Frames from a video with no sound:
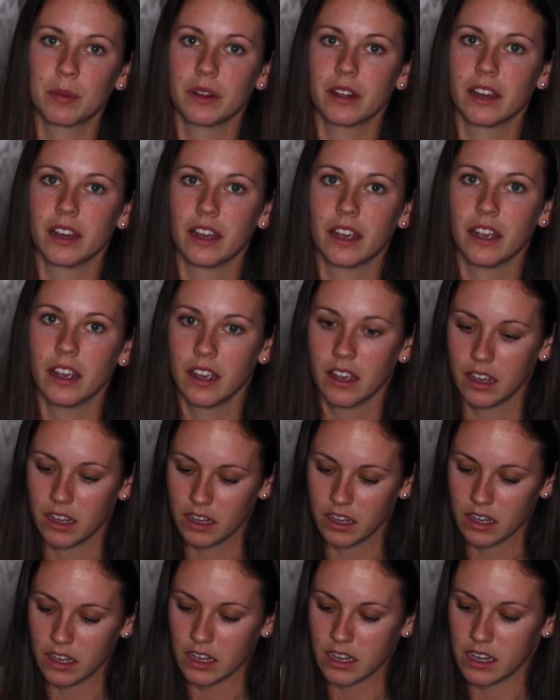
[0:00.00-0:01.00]
playing.
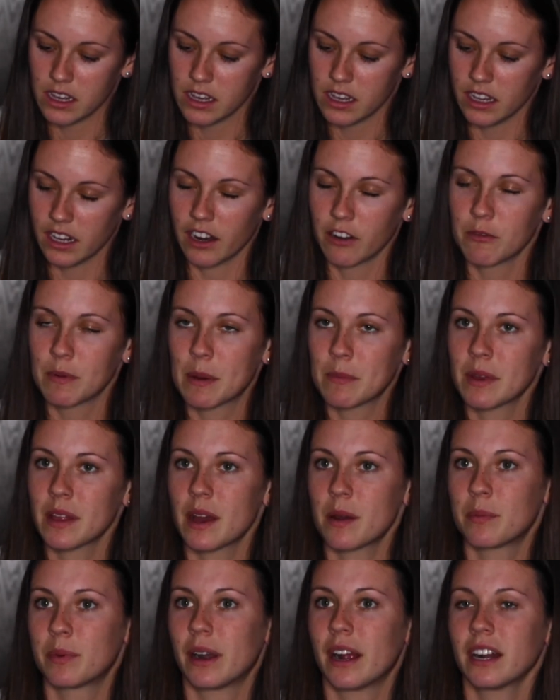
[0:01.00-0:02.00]
And I remember
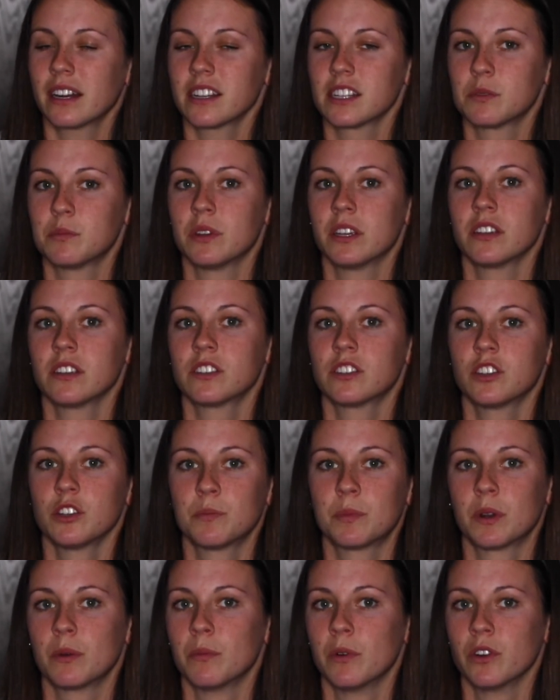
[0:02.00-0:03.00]
that practice being
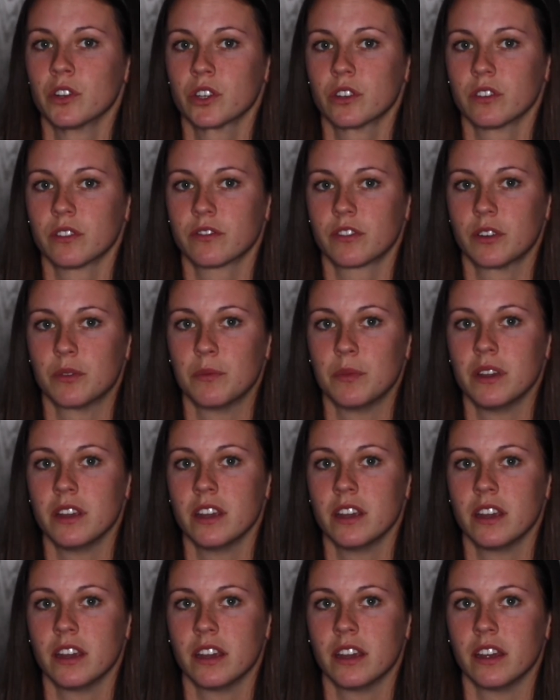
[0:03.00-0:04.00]
super emotional for
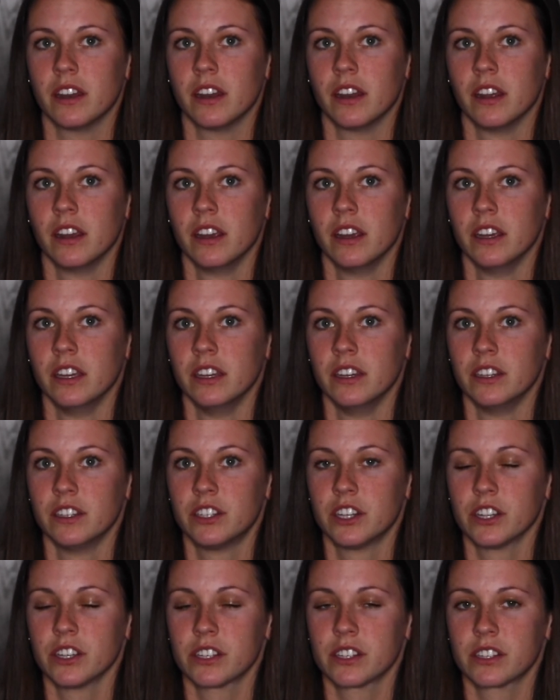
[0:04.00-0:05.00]
me, and
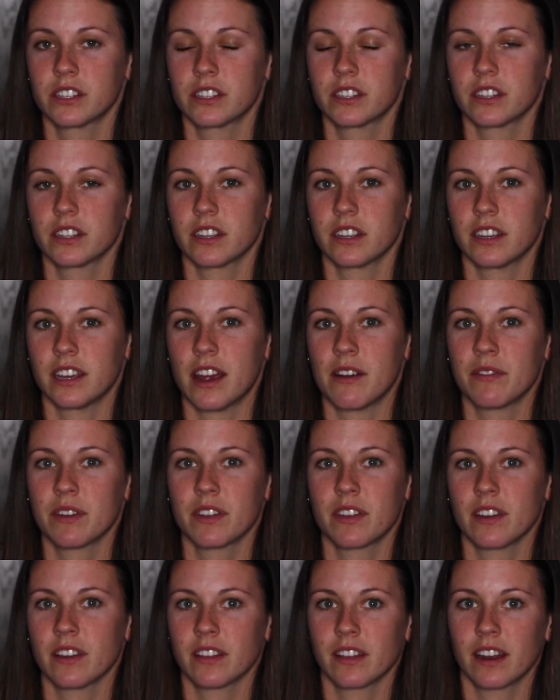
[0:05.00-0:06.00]
just
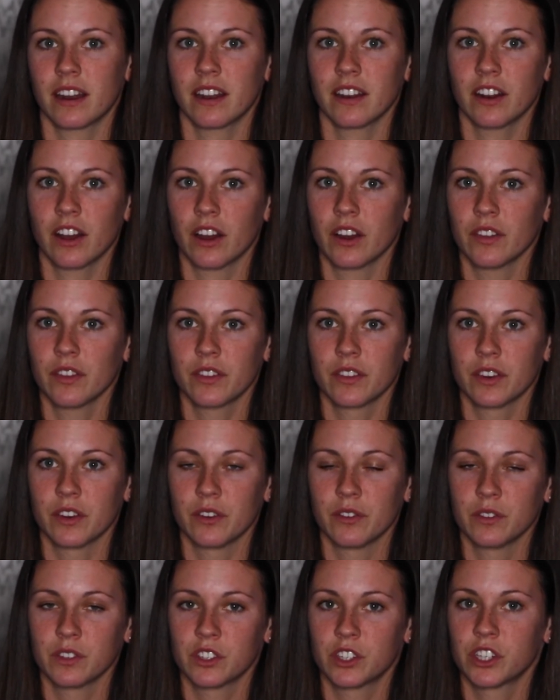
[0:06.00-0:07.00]
everything that I had gone
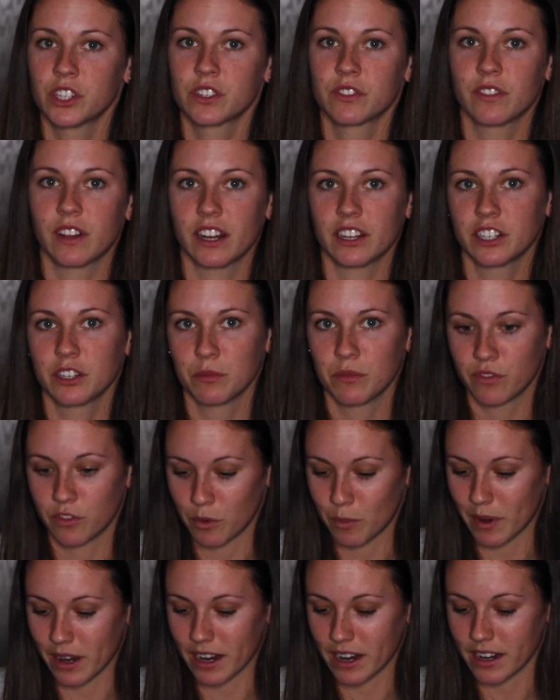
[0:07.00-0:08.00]
through was just flashing before
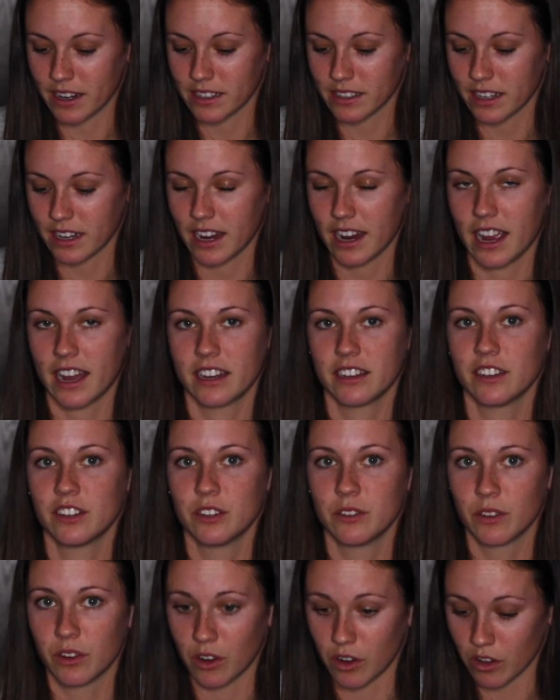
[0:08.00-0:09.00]
my eyes like I had to
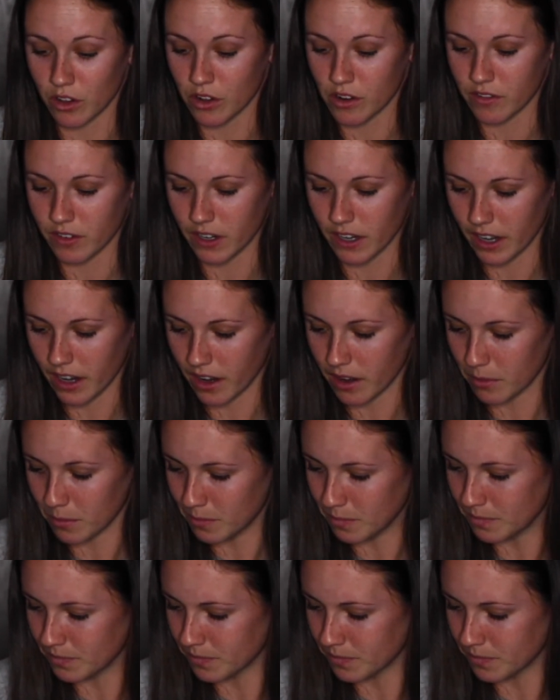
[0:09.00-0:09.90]
do it all over again.